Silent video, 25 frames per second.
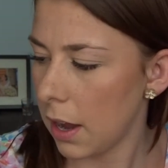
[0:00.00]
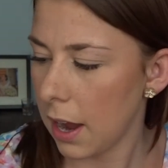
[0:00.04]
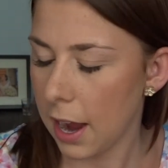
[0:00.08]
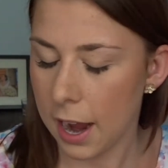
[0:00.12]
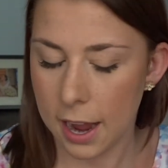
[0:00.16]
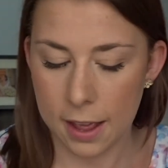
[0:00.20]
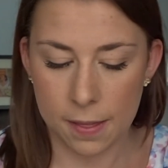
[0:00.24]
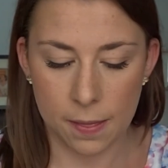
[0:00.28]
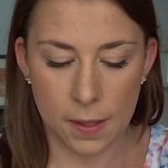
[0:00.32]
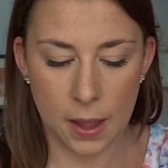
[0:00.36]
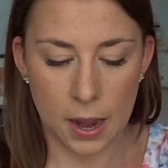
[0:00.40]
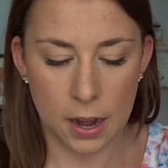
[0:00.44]

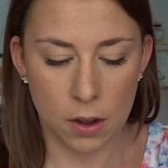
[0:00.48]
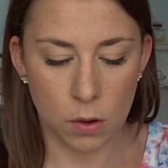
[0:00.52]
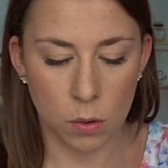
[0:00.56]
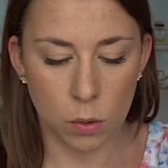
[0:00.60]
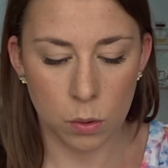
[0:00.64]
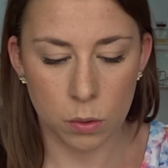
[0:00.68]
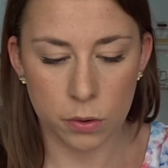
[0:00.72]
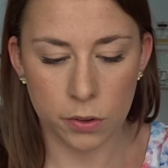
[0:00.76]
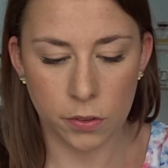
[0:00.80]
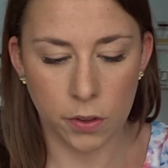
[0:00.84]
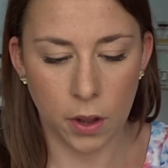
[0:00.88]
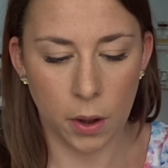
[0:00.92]
And then
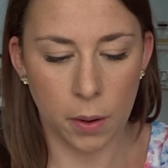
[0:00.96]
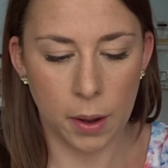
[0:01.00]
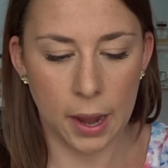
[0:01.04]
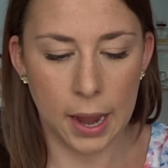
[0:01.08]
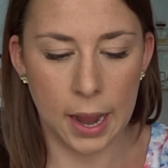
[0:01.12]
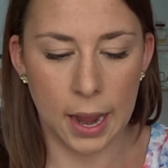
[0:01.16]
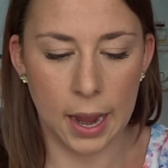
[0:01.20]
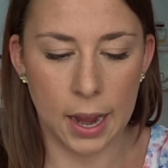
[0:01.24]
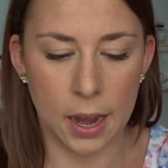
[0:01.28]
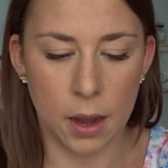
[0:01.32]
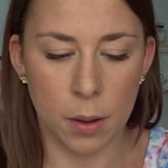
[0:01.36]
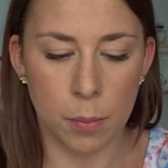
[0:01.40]
also
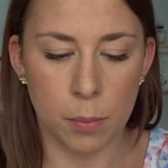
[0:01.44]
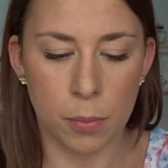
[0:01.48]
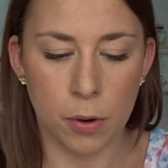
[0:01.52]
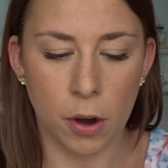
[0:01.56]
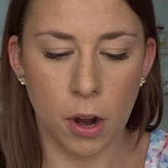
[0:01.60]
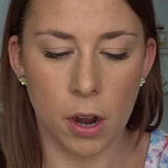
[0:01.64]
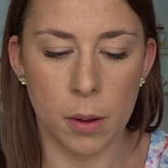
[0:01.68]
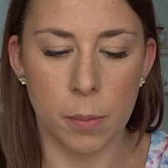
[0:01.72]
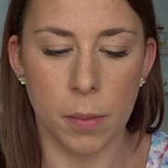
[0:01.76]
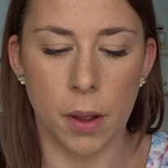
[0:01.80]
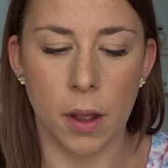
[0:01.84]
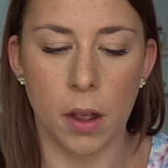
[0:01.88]
a
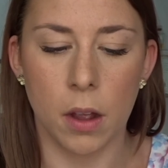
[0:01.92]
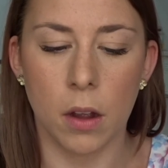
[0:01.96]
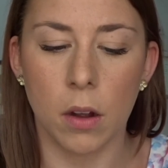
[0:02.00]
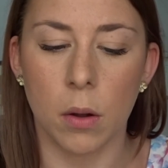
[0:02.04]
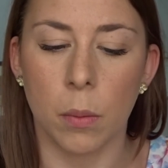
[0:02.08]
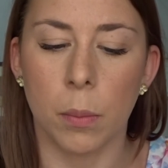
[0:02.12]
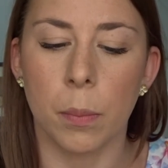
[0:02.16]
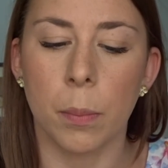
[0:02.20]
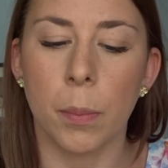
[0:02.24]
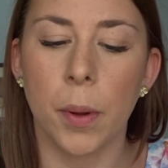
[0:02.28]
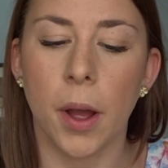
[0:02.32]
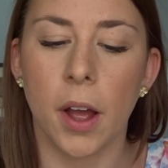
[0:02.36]
primer.
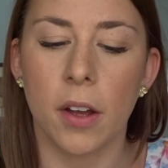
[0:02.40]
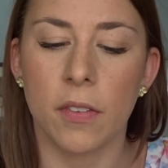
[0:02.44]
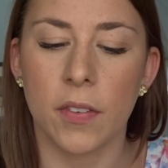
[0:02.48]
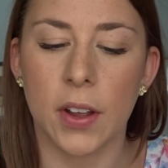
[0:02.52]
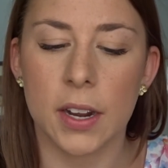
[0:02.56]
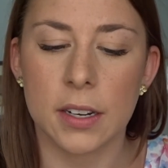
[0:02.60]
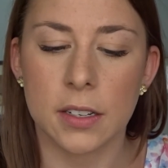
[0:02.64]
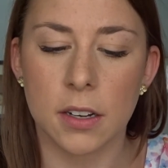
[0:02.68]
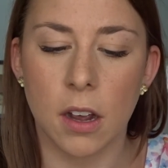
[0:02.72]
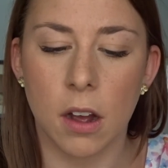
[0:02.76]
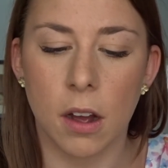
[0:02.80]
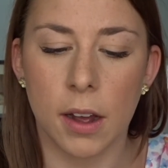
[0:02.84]
Oh,
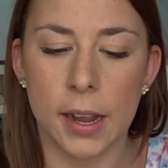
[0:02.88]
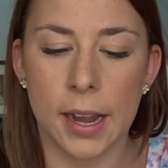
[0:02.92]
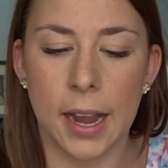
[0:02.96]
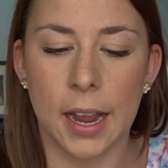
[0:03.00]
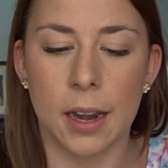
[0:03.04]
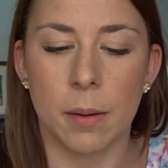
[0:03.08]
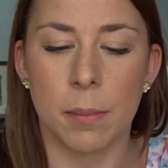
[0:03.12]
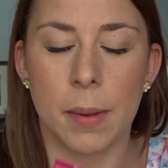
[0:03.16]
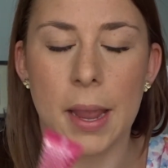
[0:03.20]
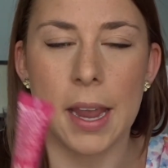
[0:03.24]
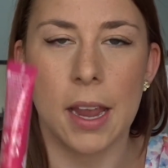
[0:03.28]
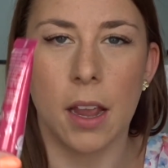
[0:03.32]
Perfect Eye
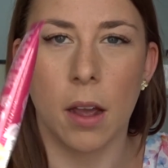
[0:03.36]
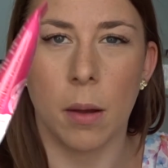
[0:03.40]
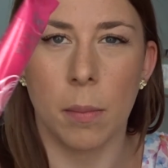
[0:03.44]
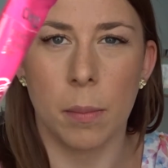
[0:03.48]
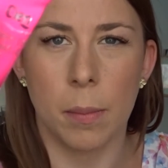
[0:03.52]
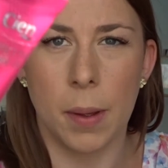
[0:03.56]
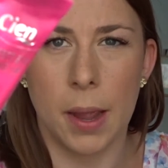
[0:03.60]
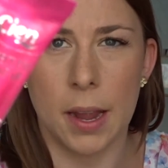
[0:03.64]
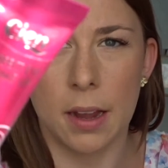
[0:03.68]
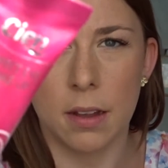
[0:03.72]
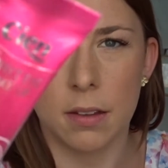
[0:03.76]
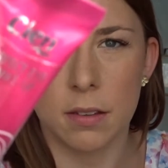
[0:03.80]
and Makeup
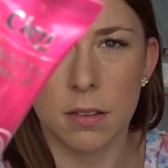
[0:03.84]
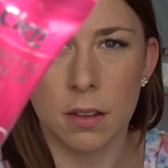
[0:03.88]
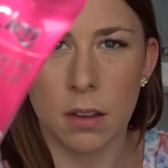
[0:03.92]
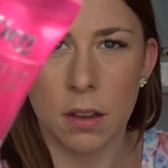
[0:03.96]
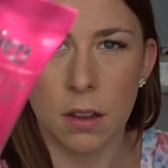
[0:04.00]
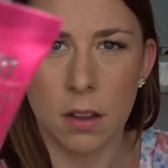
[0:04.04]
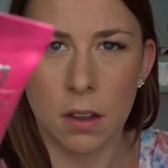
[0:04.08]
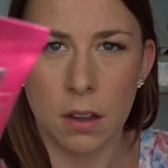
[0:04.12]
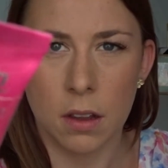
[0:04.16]
Base.